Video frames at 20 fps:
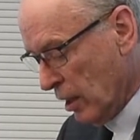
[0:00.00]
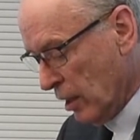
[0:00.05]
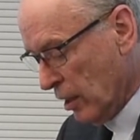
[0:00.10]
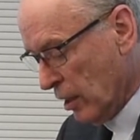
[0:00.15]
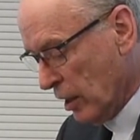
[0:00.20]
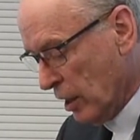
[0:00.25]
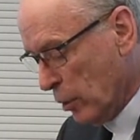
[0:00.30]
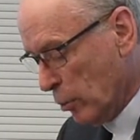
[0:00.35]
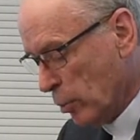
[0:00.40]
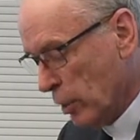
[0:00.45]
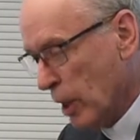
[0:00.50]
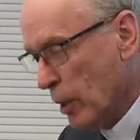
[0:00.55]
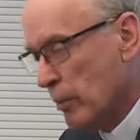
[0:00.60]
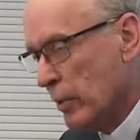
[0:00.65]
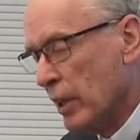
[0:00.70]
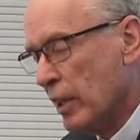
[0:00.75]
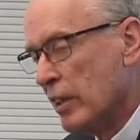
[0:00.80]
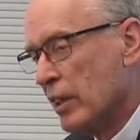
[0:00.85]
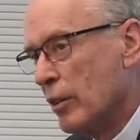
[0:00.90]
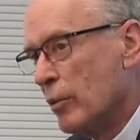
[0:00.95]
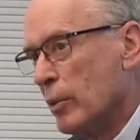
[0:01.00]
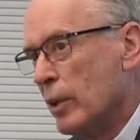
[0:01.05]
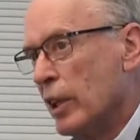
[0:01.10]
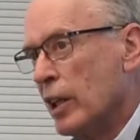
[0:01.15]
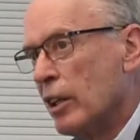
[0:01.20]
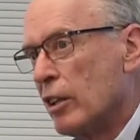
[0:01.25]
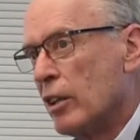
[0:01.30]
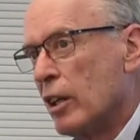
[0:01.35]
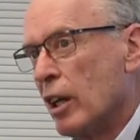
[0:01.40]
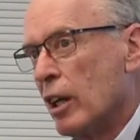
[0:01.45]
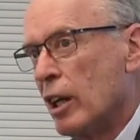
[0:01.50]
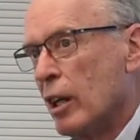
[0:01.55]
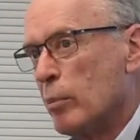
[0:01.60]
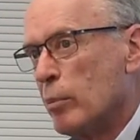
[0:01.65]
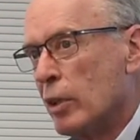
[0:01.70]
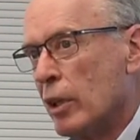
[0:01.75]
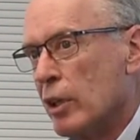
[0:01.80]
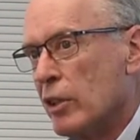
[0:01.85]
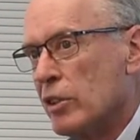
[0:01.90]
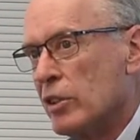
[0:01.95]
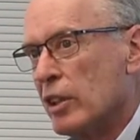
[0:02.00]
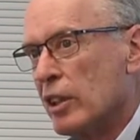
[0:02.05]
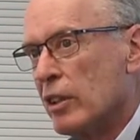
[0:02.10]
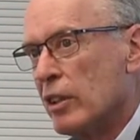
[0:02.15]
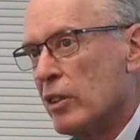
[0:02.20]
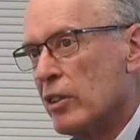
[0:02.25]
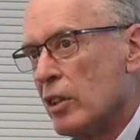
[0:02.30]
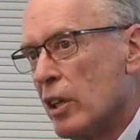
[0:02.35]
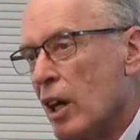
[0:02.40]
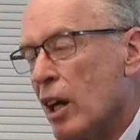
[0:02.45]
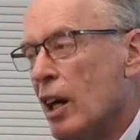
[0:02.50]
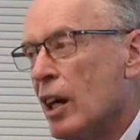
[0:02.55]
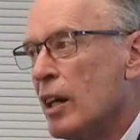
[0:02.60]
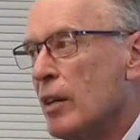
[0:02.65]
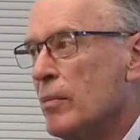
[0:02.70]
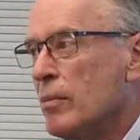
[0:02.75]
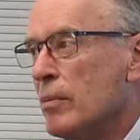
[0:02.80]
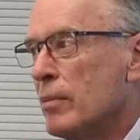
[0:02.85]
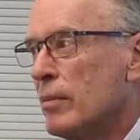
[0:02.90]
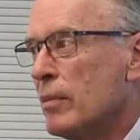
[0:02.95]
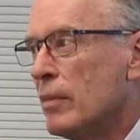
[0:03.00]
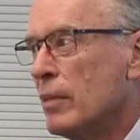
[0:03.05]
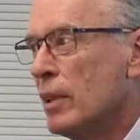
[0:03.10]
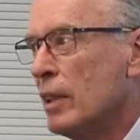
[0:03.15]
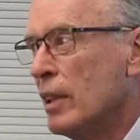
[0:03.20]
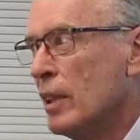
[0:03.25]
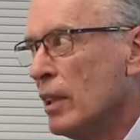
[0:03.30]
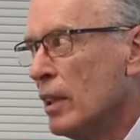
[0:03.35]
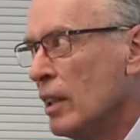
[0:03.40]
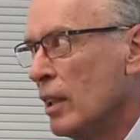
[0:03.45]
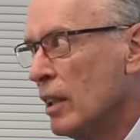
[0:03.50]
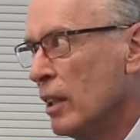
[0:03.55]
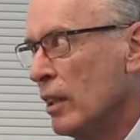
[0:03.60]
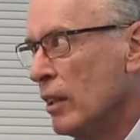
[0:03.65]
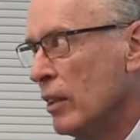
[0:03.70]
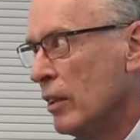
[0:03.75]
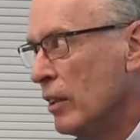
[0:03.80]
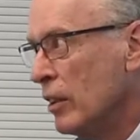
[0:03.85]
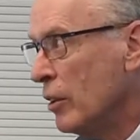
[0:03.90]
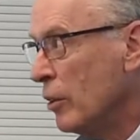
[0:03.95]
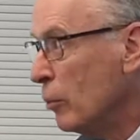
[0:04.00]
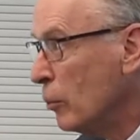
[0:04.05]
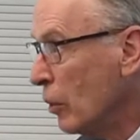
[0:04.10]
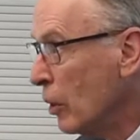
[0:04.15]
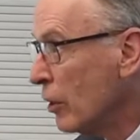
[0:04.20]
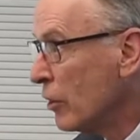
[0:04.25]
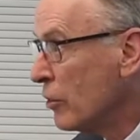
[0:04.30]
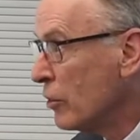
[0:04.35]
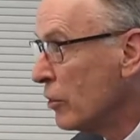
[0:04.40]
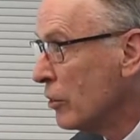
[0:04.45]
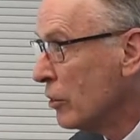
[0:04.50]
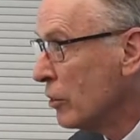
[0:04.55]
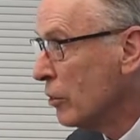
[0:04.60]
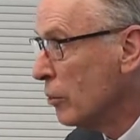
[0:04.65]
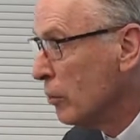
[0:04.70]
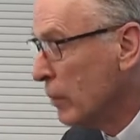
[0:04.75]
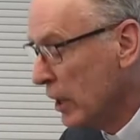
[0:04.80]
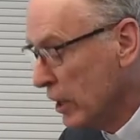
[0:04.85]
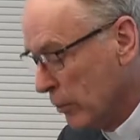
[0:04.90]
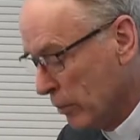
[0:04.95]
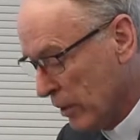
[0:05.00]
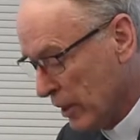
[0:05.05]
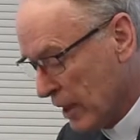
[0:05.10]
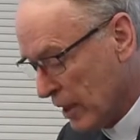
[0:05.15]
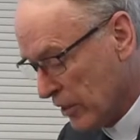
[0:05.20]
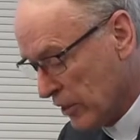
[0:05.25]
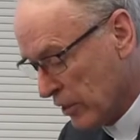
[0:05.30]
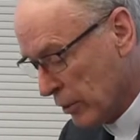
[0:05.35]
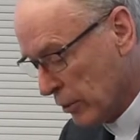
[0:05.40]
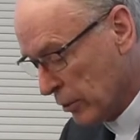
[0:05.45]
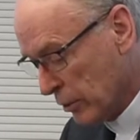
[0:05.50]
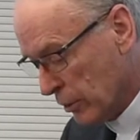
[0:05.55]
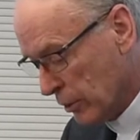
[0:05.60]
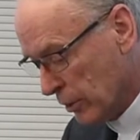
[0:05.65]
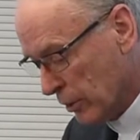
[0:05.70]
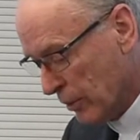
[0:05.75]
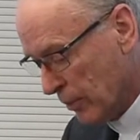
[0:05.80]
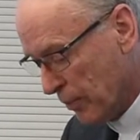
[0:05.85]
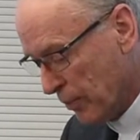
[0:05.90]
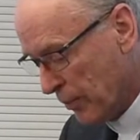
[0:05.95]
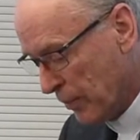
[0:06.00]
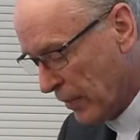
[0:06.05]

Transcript: The Premier that we approached at the time didn't want to meet with us at all.